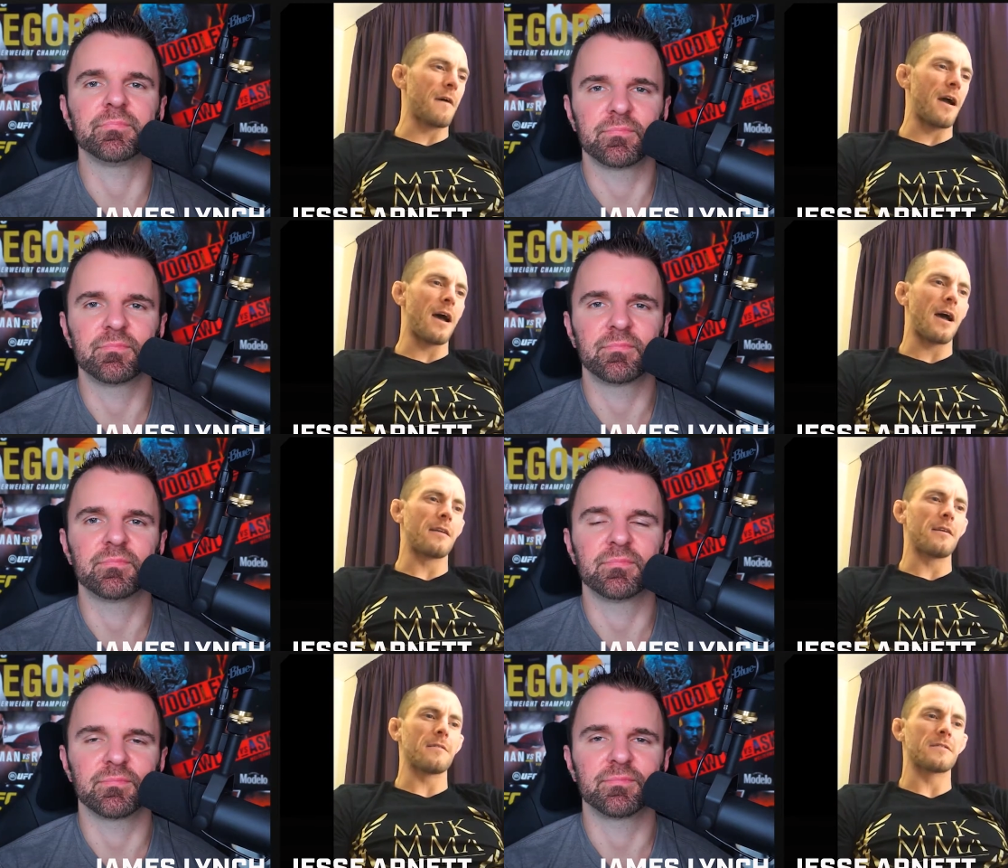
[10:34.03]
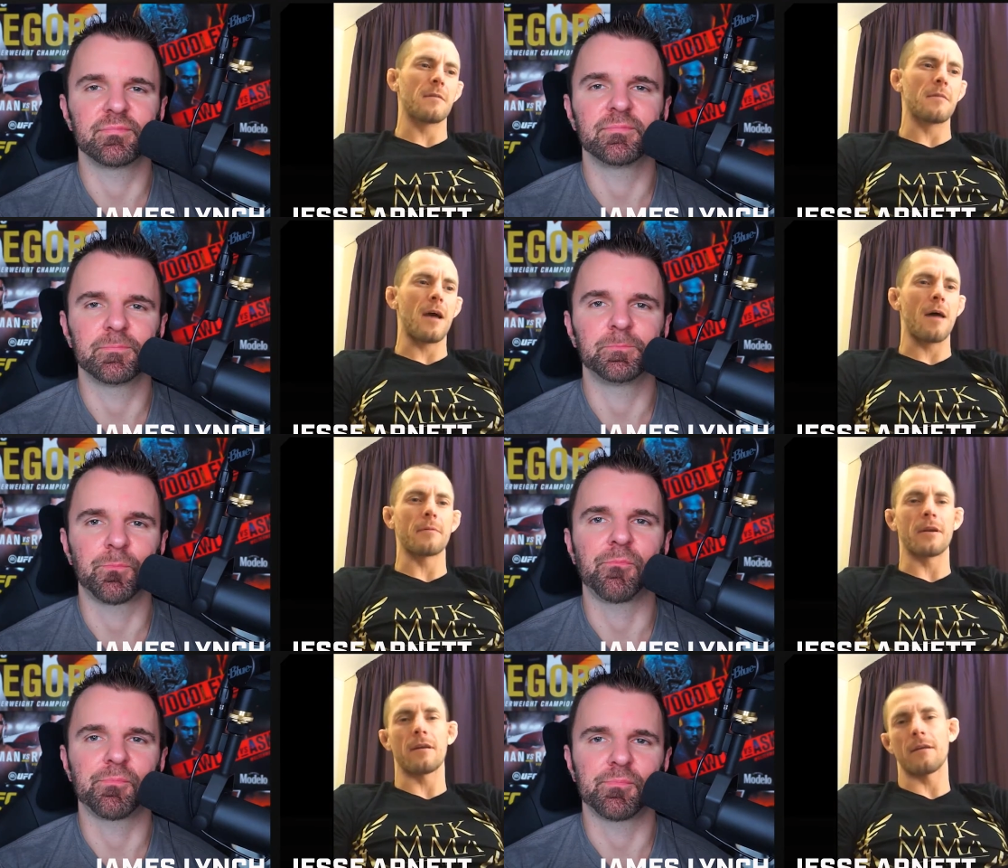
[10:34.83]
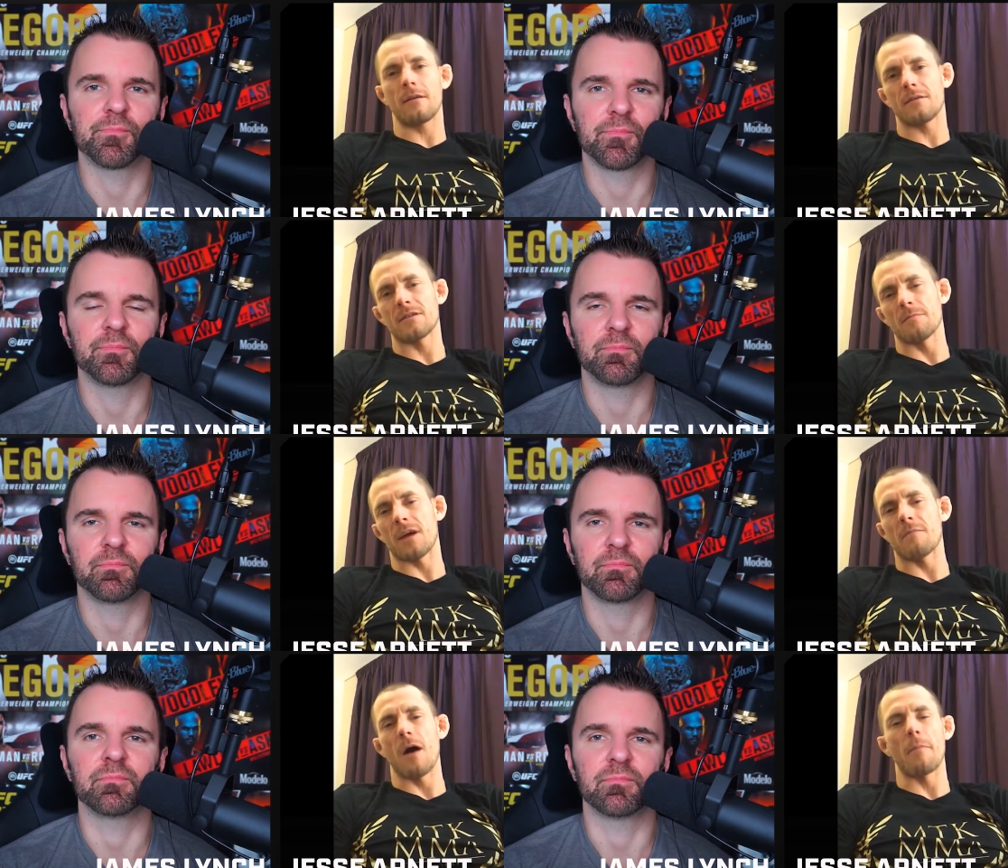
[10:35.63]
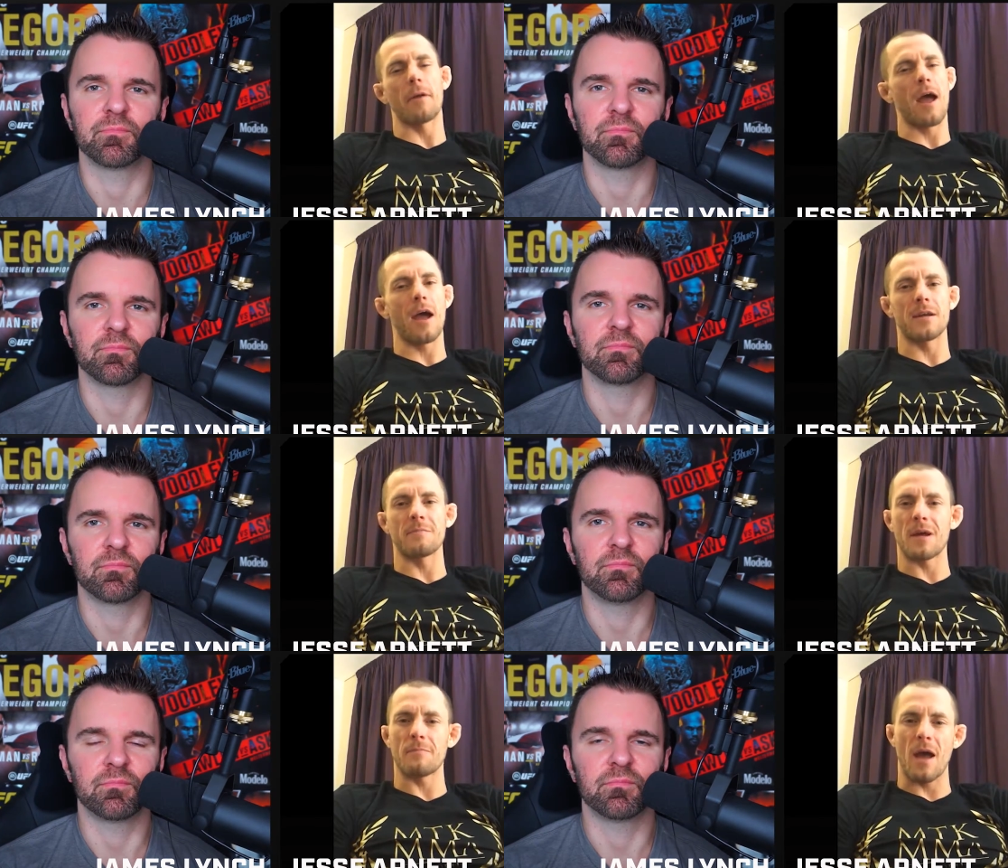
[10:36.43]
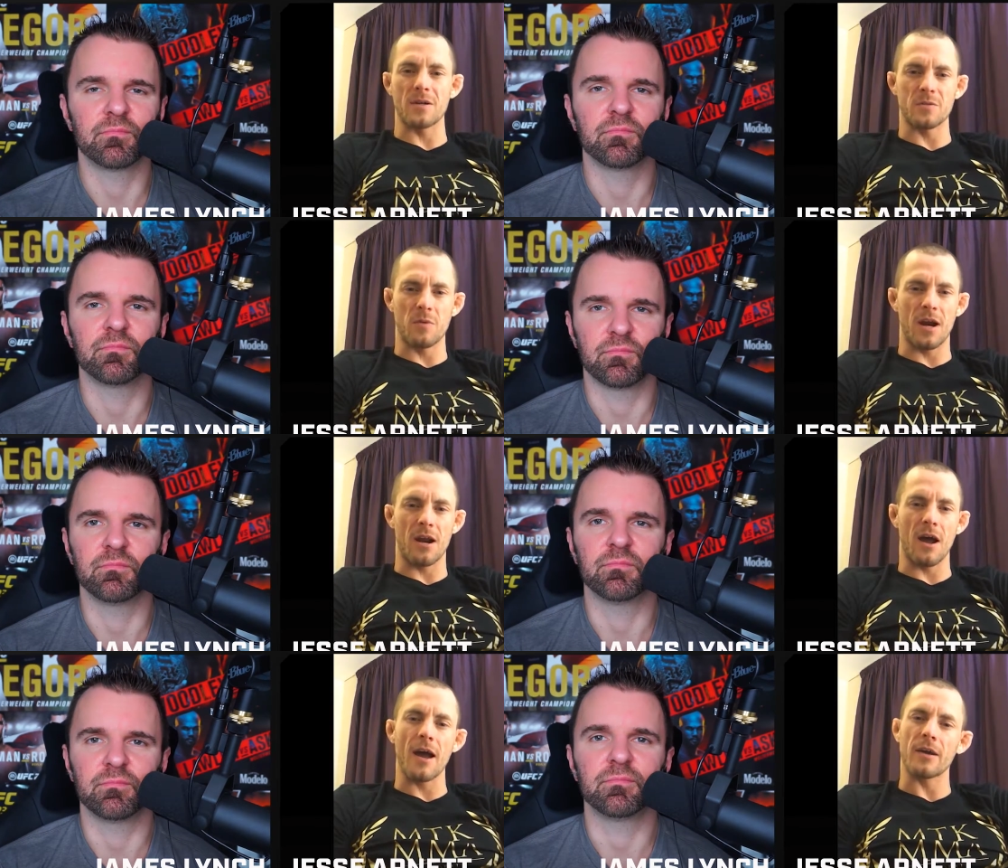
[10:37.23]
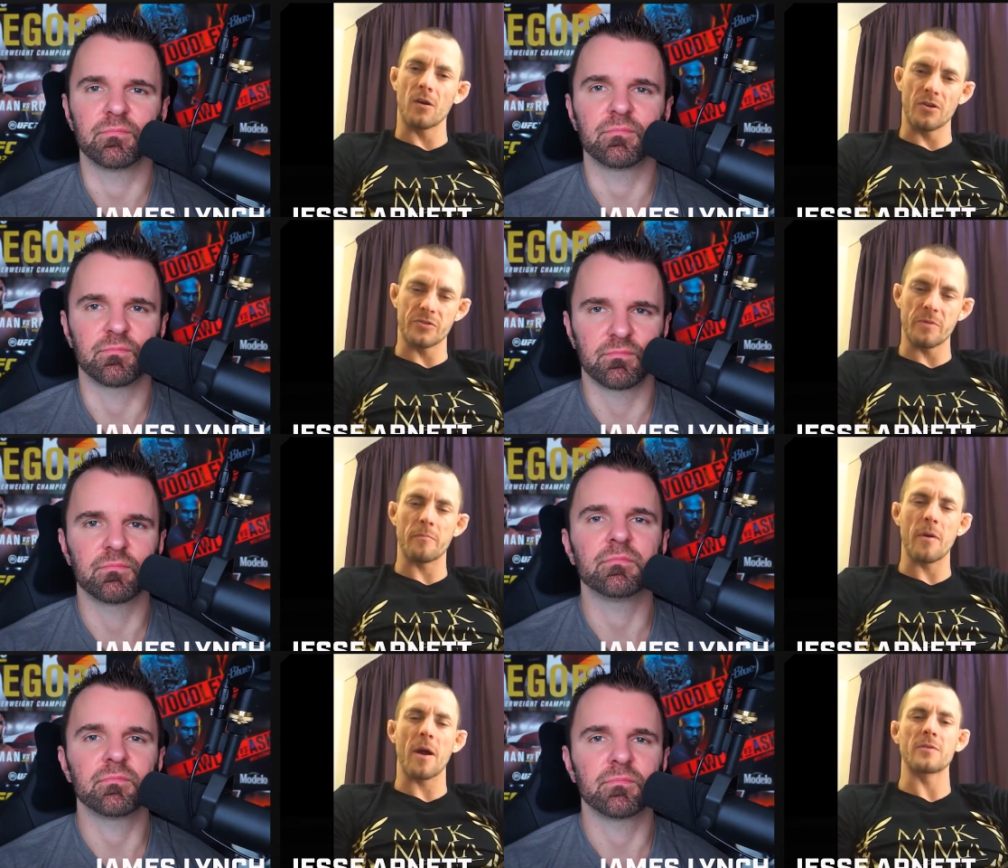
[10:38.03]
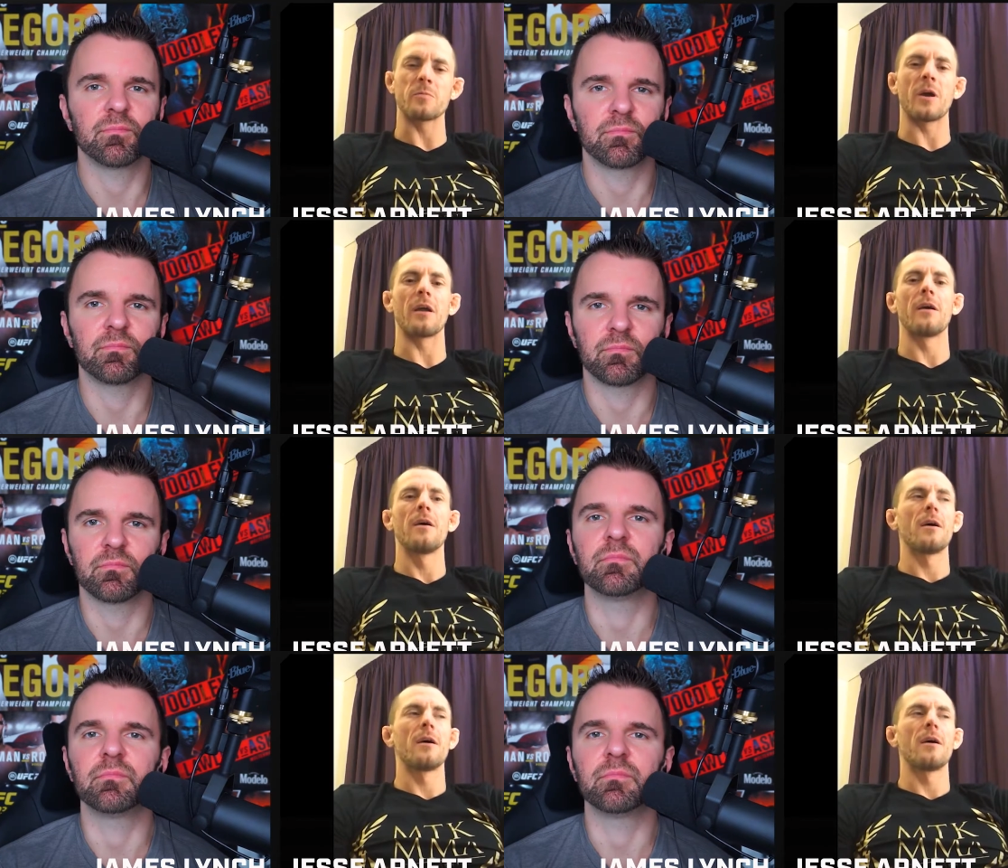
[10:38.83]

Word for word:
Speaker 1: If I had if something happen and something came up and I had to make bantamweight, I could also make bantamweight.